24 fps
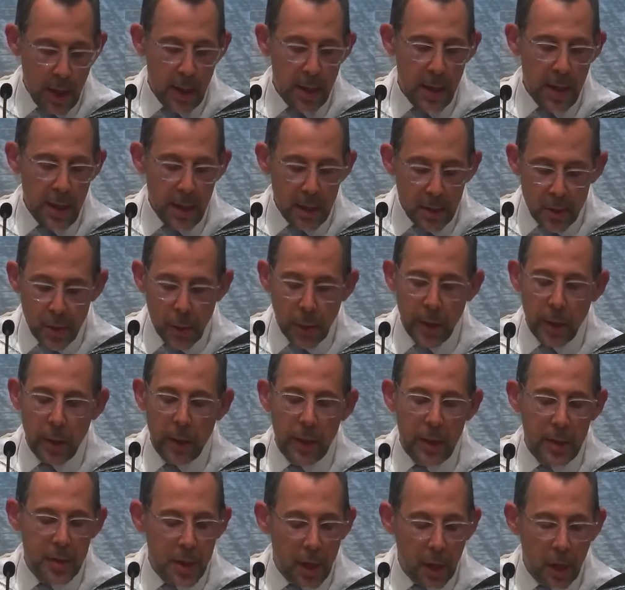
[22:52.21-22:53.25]
and
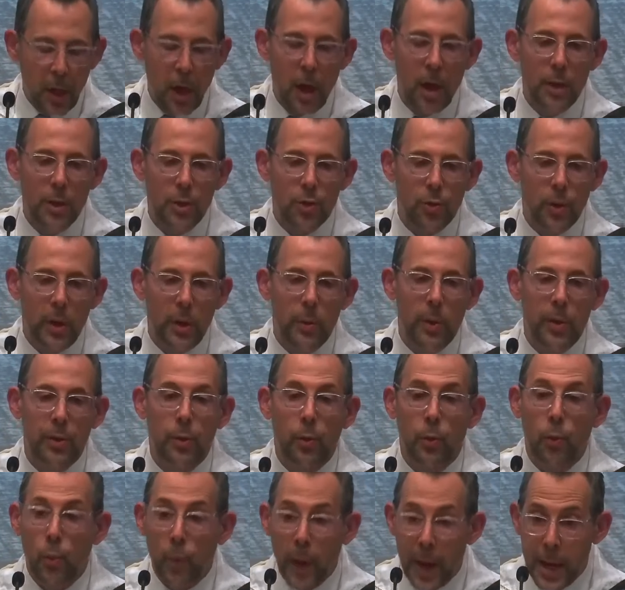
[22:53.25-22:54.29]
Israel is a country
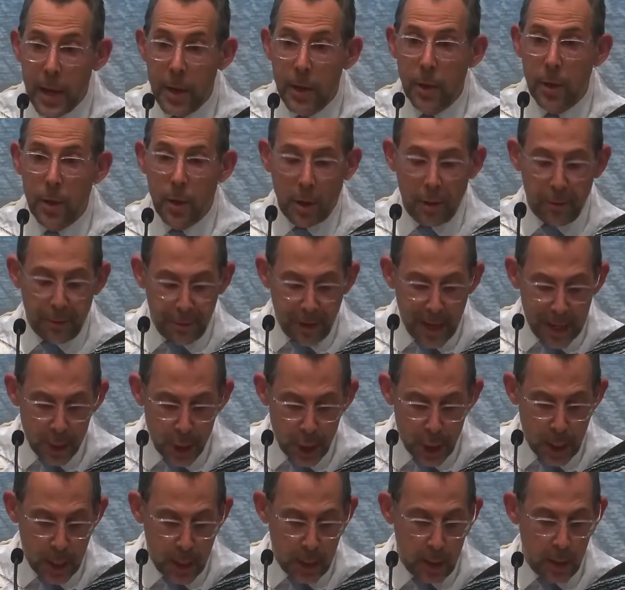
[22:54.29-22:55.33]
with regular
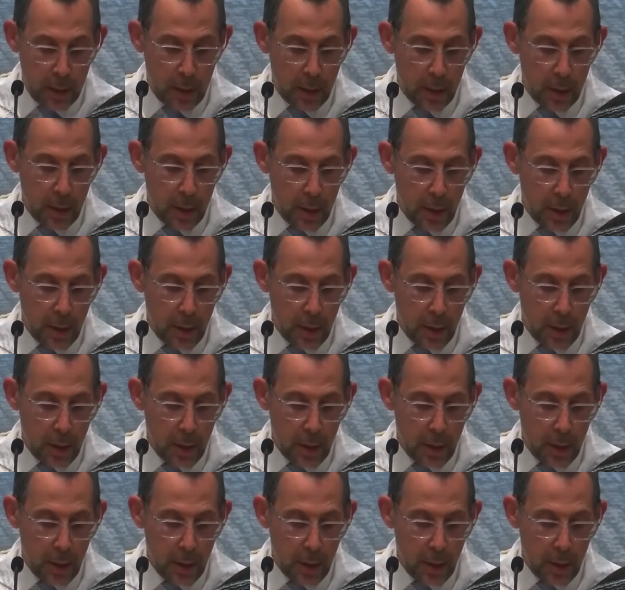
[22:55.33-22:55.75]
kvetching,